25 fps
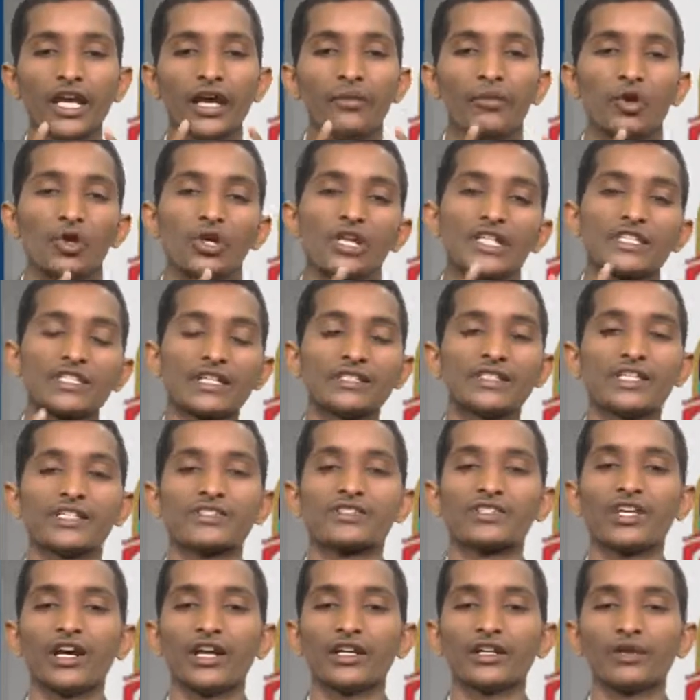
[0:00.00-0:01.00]
only suggests
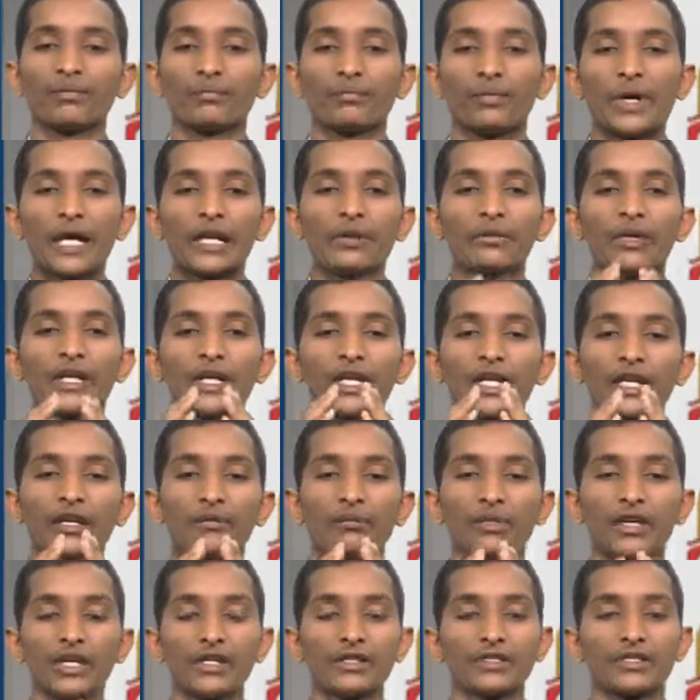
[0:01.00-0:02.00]
that pulmonary
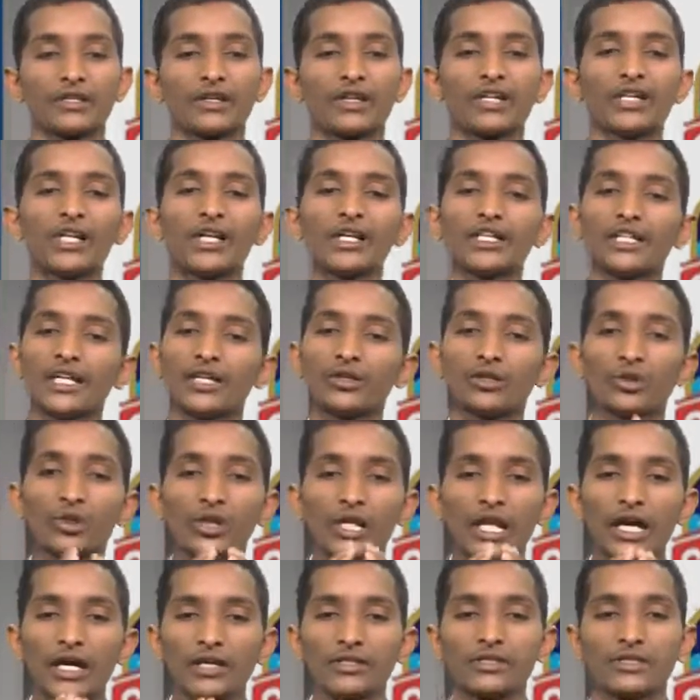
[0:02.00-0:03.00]
means related to
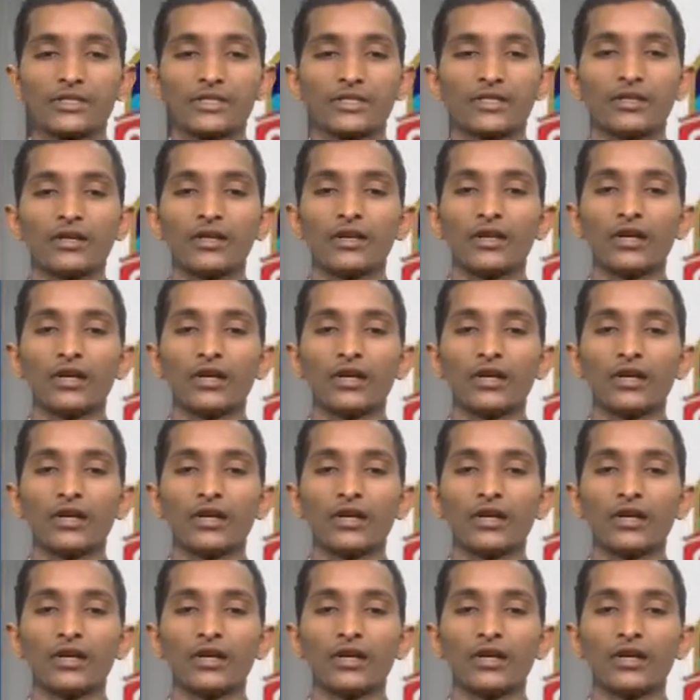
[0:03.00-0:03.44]
lungs.